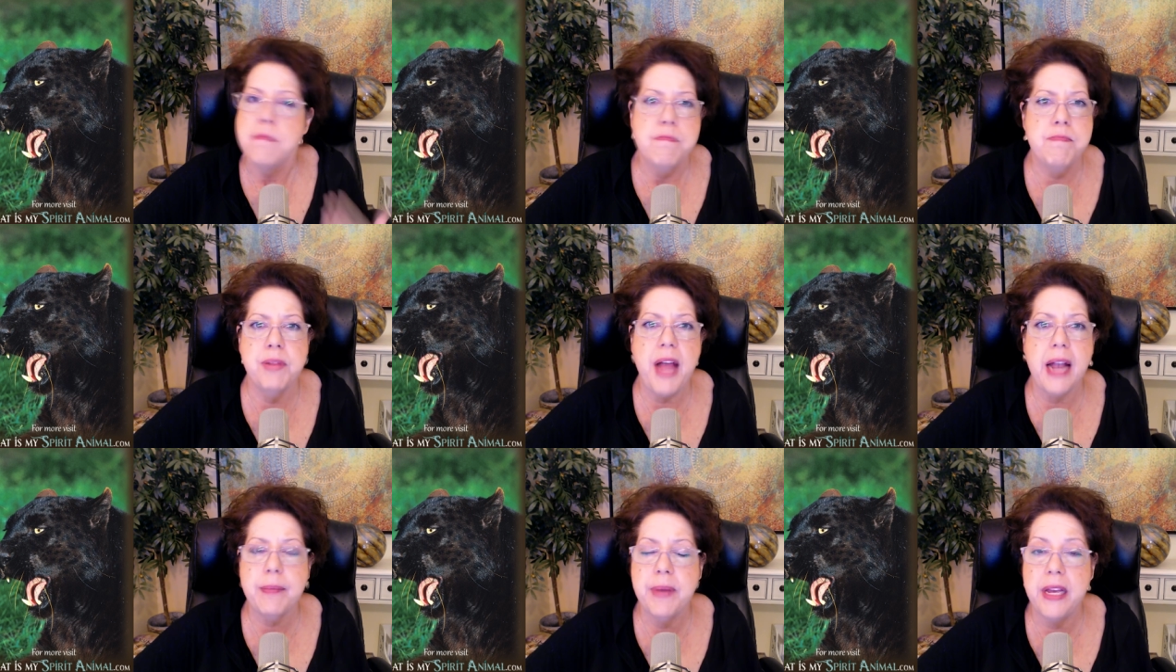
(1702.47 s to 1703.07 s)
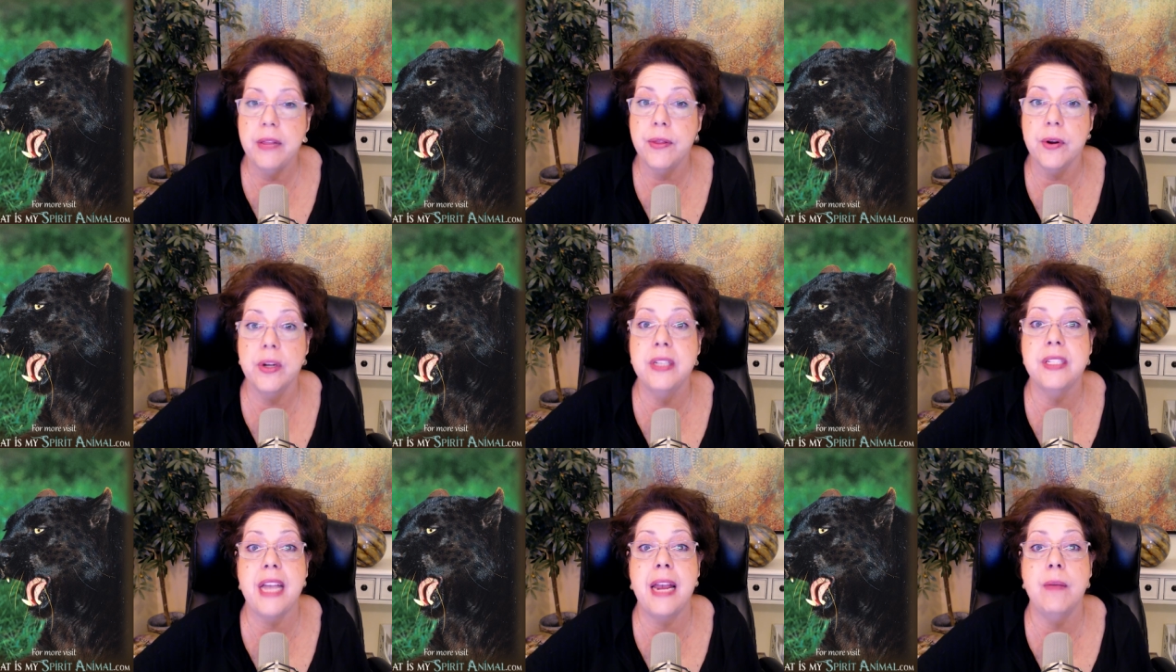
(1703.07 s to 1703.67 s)
Black Panther
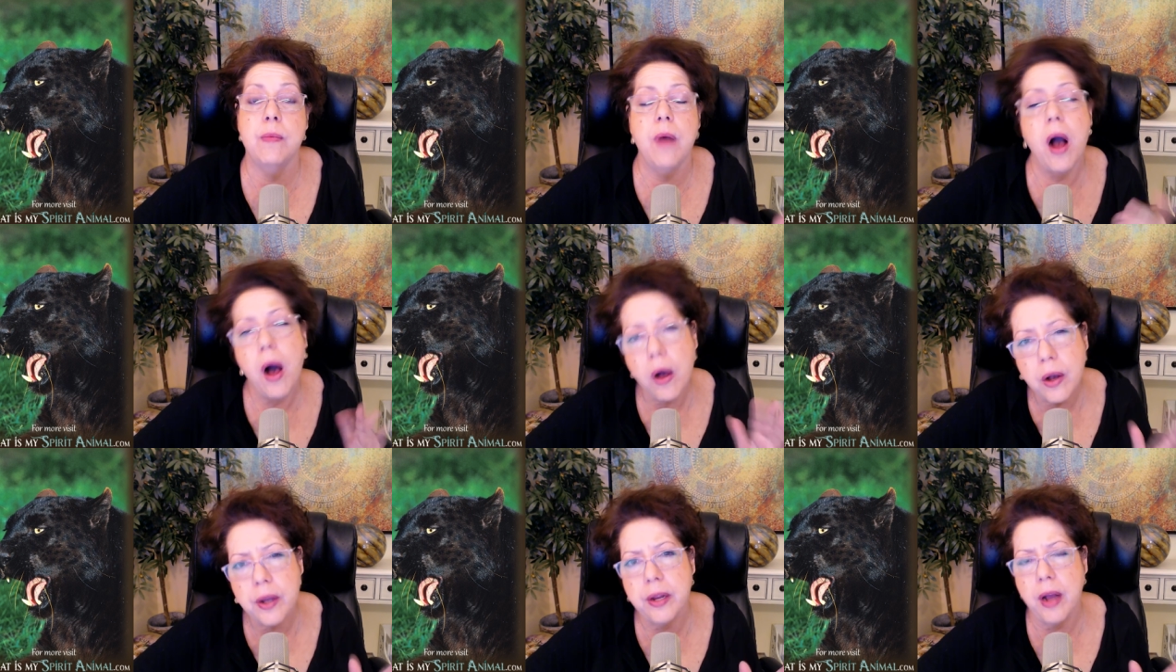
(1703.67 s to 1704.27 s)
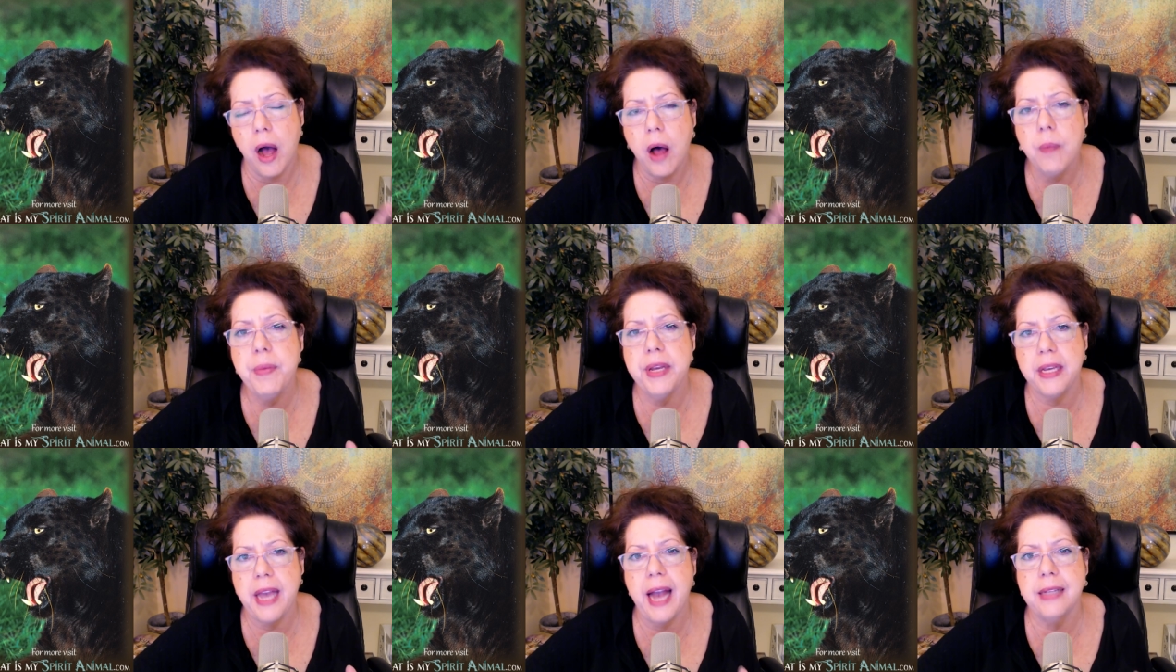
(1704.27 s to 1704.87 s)
is a, all good, all
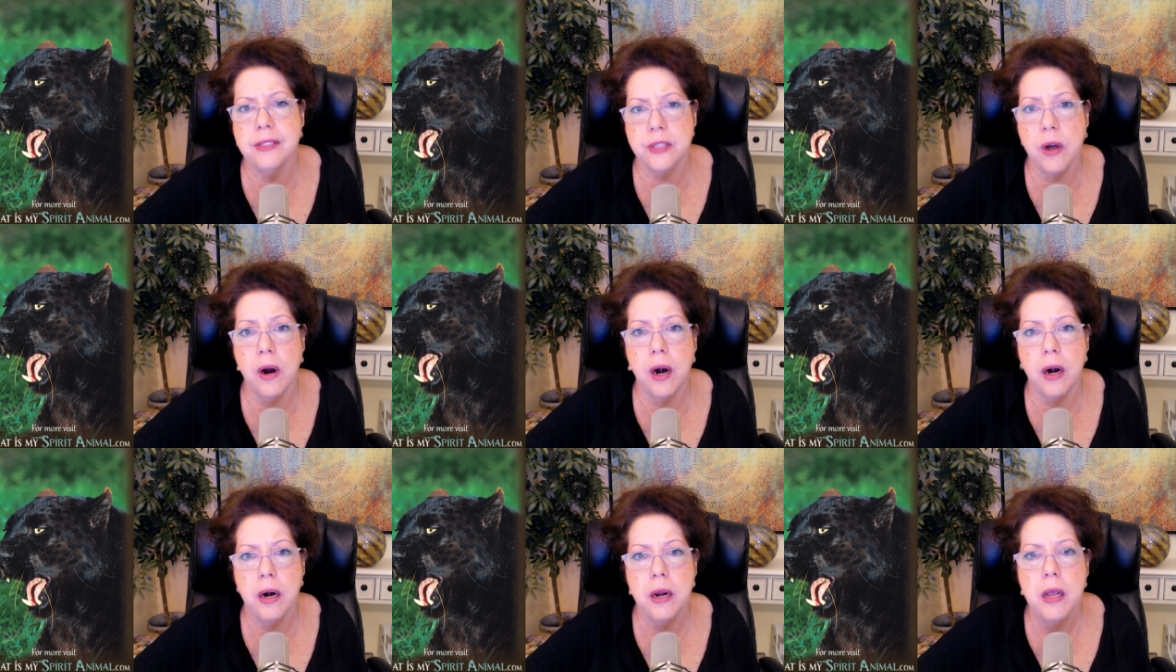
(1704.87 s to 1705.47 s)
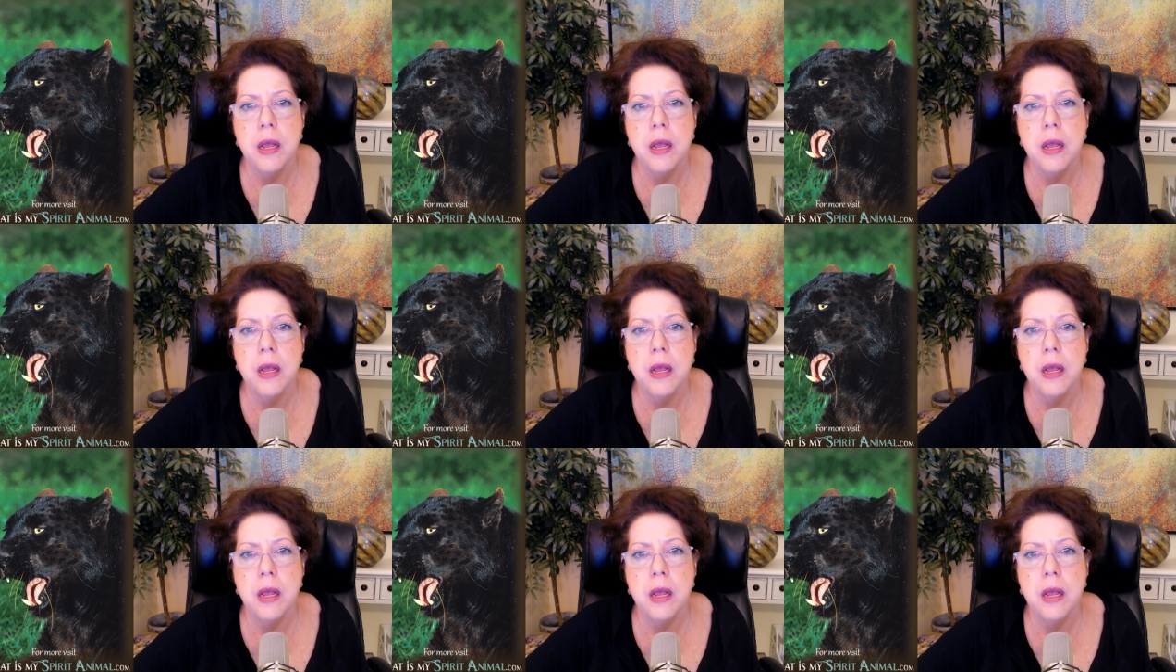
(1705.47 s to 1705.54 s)
big cats are,